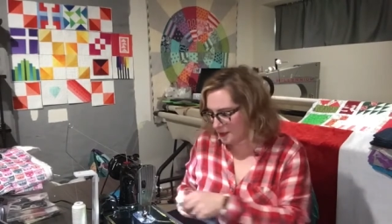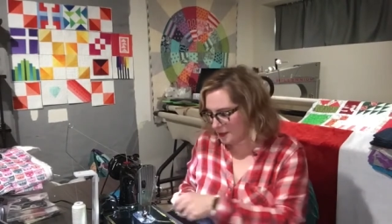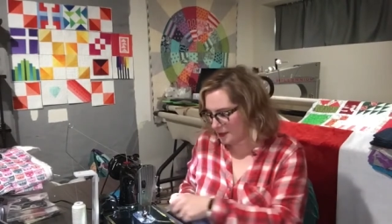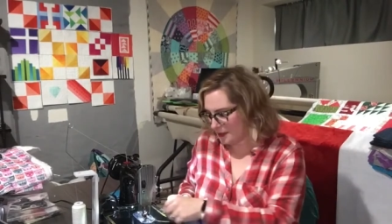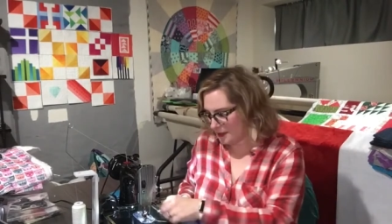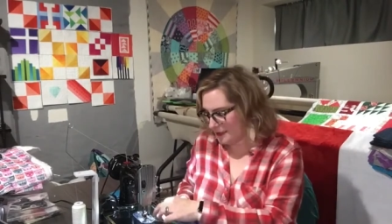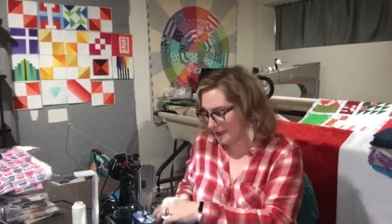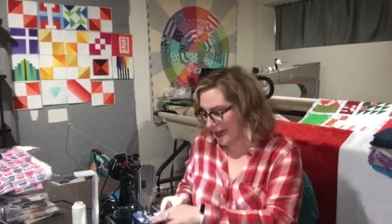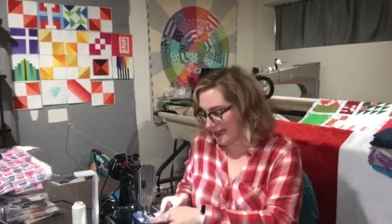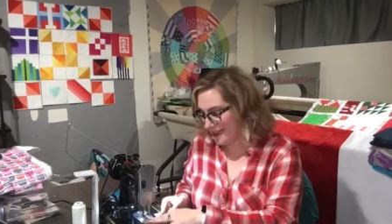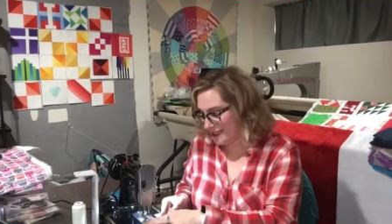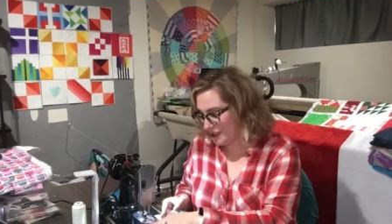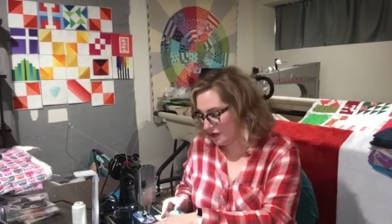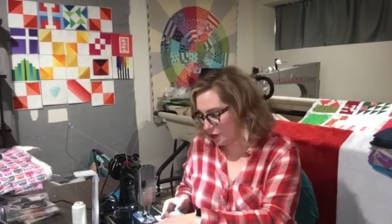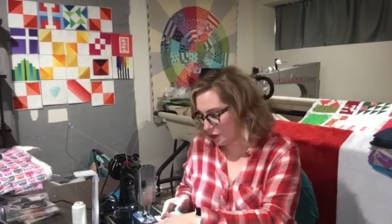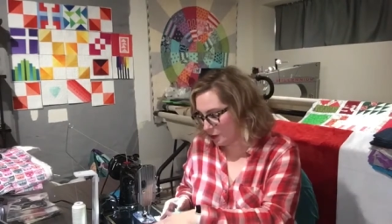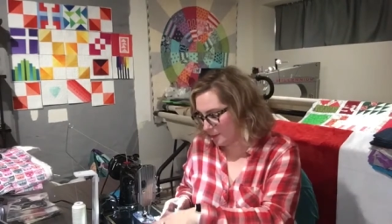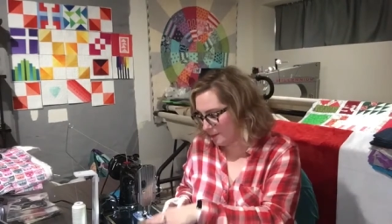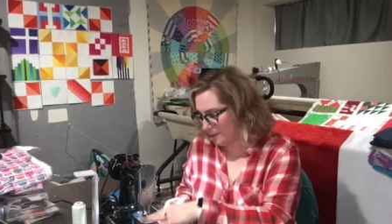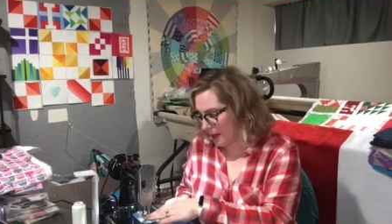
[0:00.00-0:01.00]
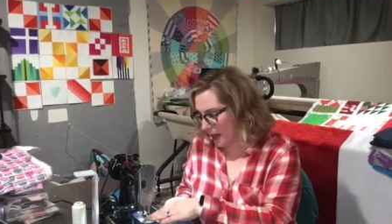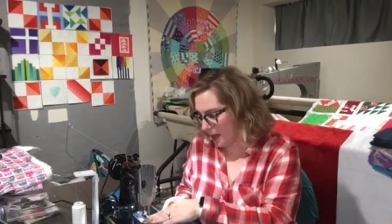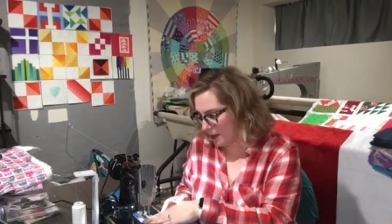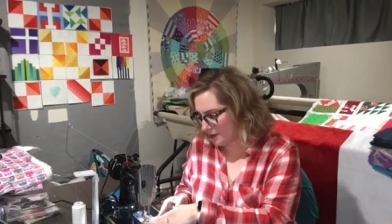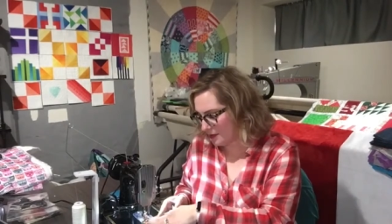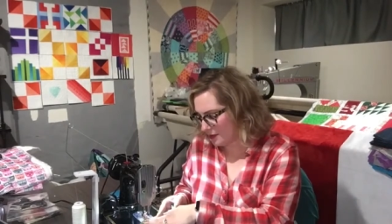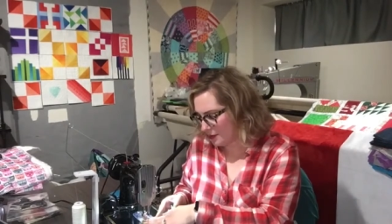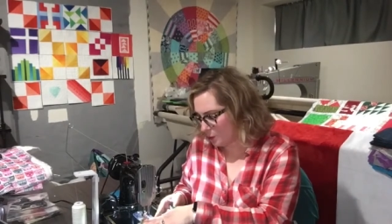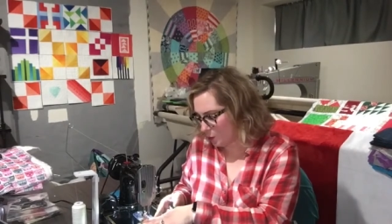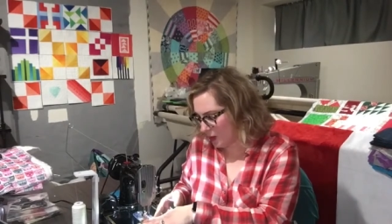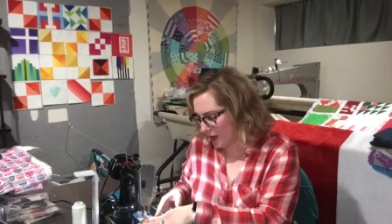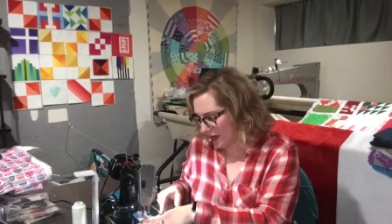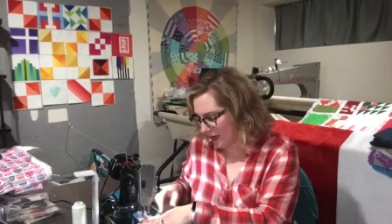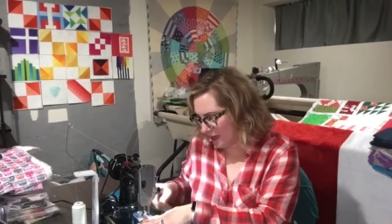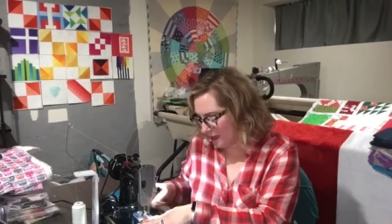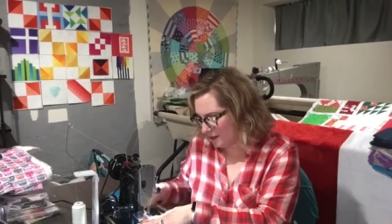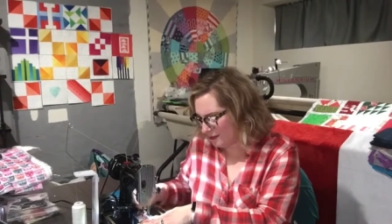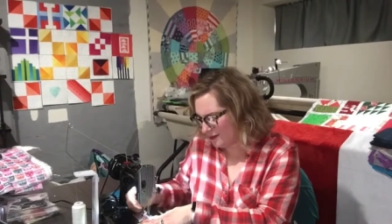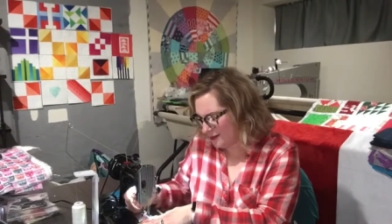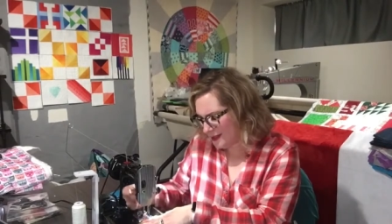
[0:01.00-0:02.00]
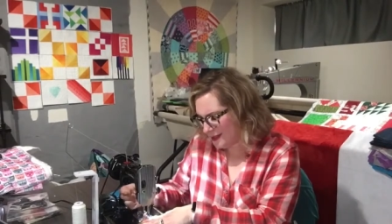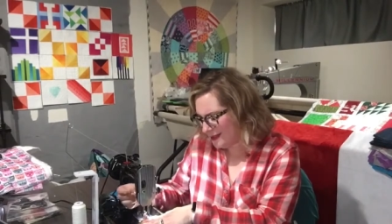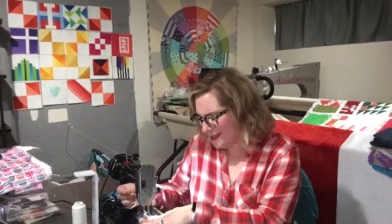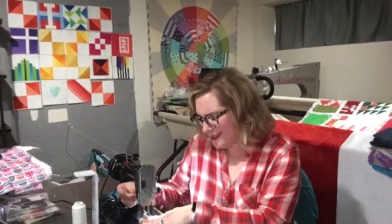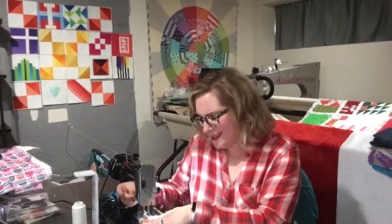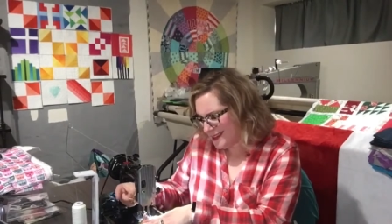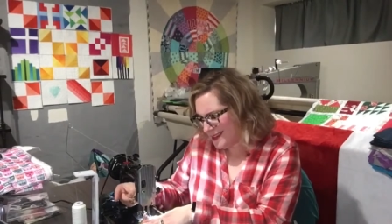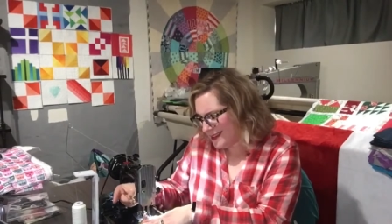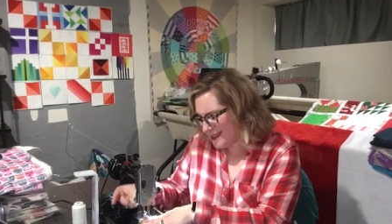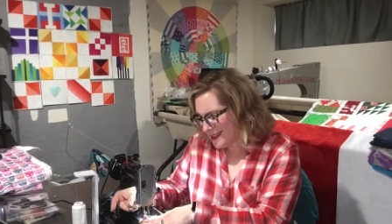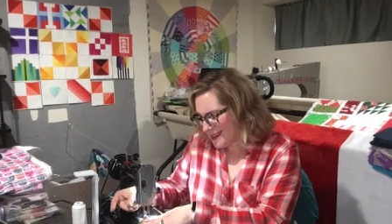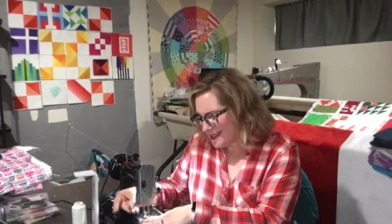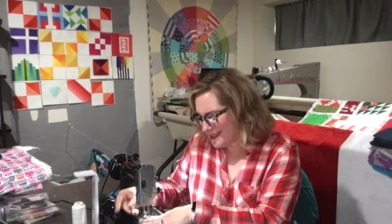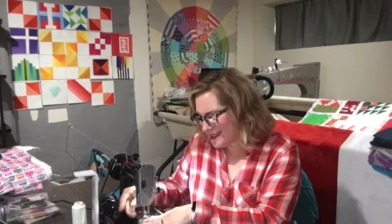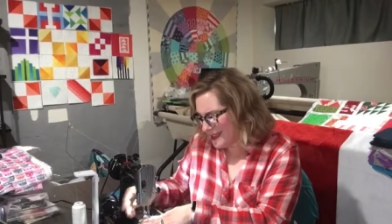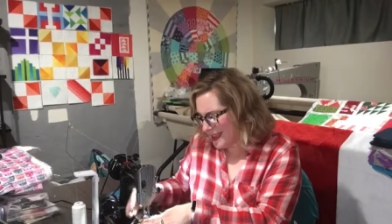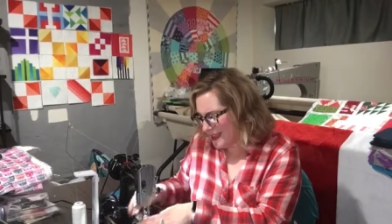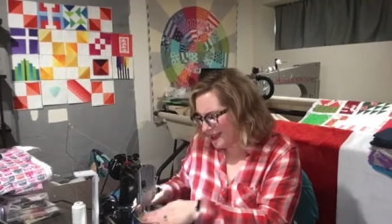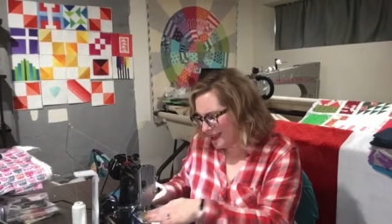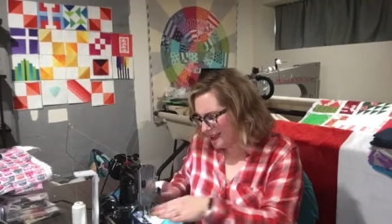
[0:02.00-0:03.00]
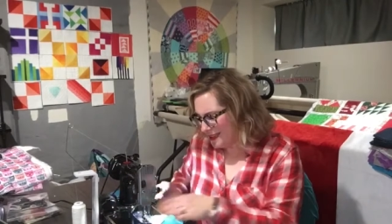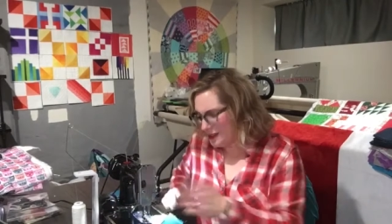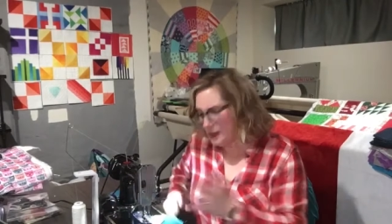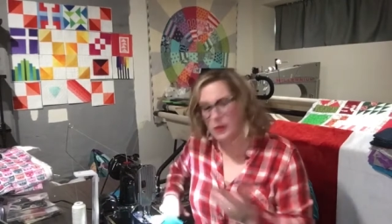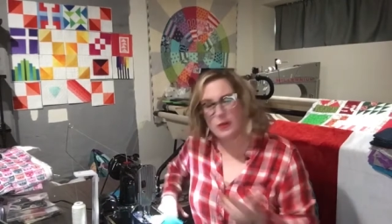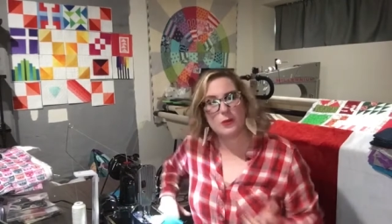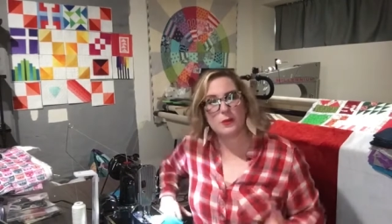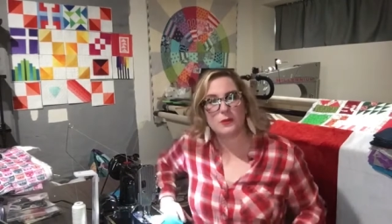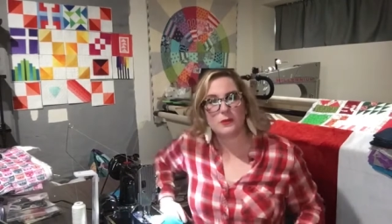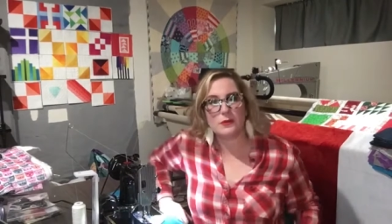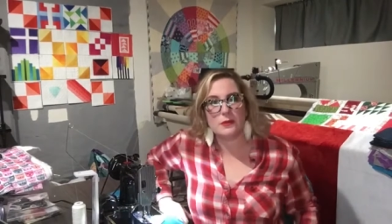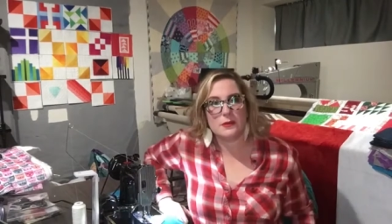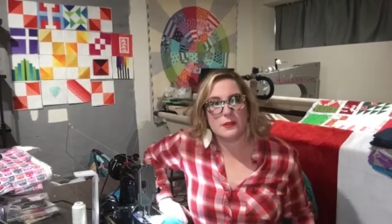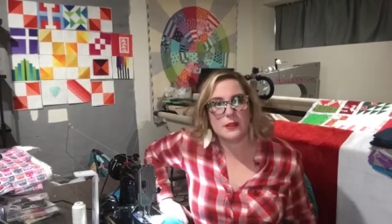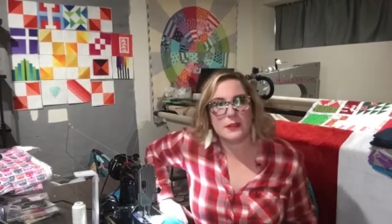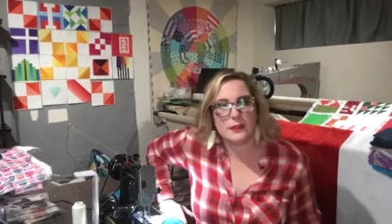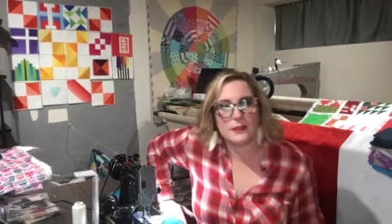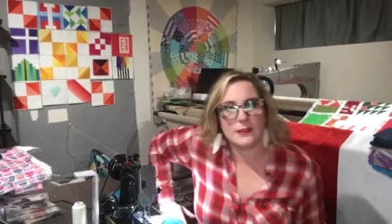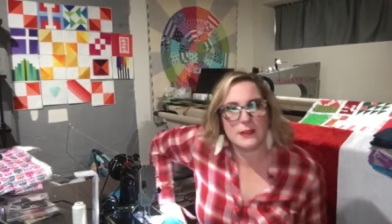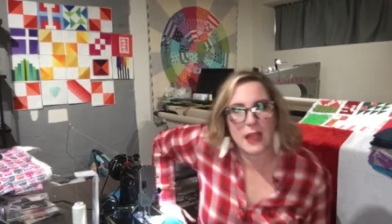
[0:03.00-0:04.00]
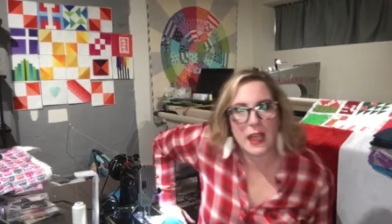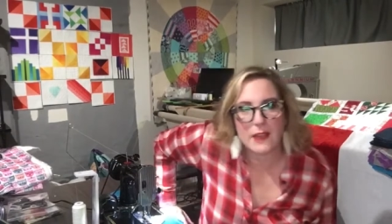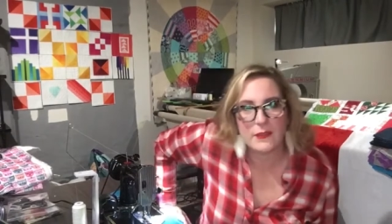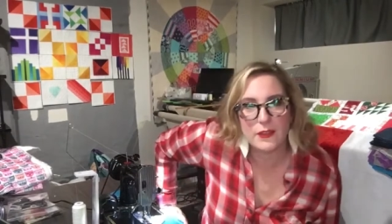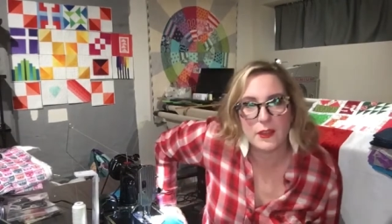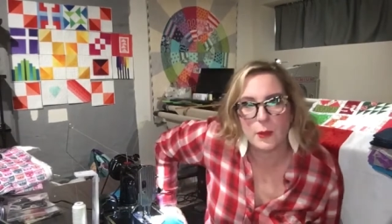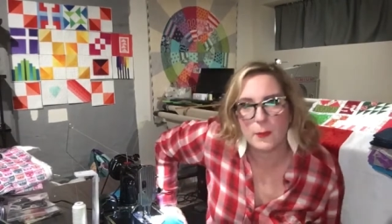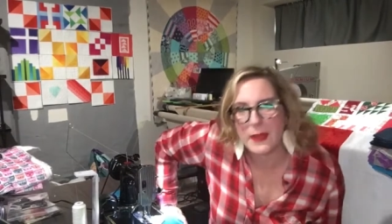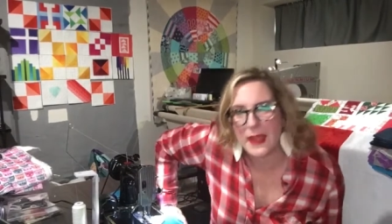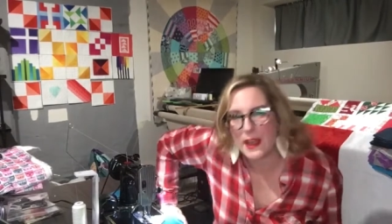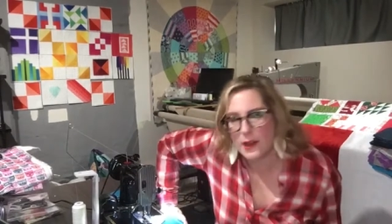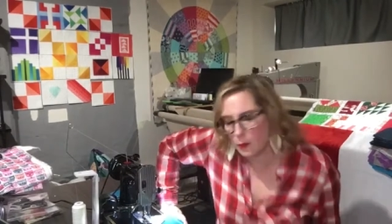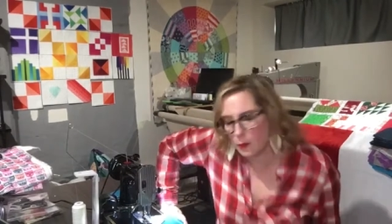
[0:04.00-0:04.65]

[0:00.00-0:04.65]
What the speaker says: nicer boxed wine, because then I feel bad